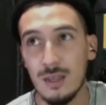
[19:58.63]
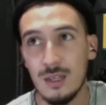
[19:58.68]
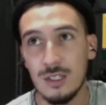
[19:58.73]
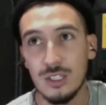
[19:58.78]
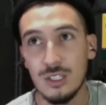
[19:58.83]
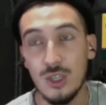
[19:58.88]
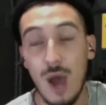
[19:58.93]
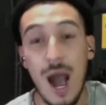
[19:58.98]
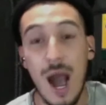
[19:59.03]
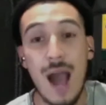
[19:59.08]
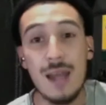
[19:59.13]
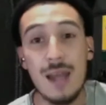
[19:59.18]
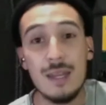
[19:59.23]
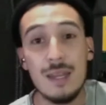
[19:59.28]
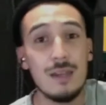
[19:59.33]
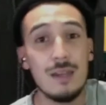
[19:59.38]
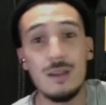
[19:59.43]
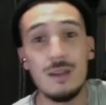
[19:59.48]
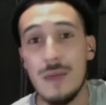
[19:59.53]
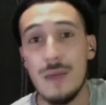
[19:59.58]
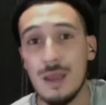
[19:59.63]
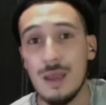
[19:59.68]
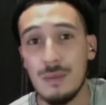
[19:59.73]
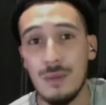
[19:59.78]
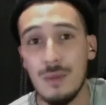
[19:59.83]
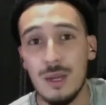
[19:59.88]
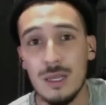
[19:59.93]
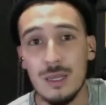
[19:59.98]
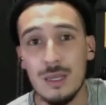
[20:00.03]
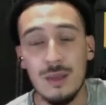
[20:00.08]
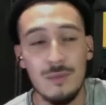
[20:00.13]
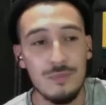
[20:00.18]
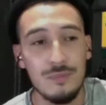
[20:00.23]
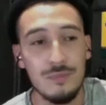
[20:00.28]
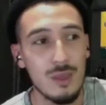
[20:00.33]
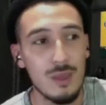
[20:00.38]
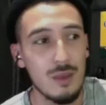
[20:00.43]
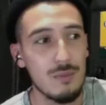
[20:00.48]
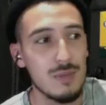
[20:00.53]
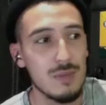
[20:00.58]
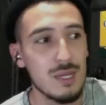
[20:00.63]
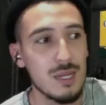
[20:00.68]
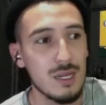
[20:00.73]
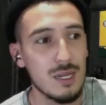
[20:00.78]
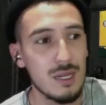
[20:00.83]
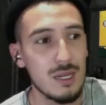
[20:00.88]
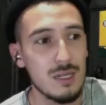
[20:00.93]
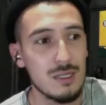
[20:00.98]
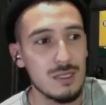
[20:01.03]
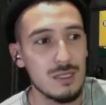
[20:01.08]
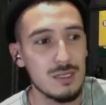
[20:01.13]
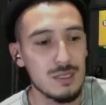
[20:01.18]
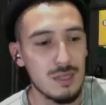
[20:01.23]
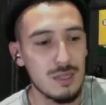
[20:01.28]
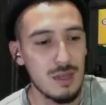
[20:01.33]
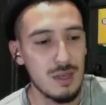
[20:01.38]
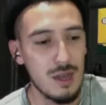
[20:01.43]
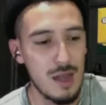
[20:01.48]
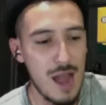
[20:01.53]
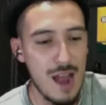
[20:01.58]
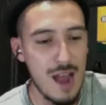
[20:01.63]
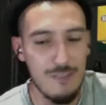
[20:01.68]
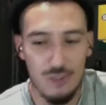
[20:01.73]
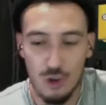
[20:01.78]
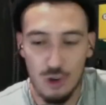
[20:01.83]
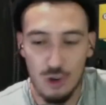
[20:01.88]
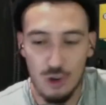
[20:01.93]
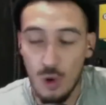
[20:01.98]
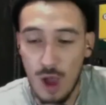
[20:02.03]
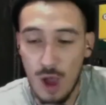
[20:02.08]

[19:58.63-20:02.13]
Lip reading: so I needed to make money because after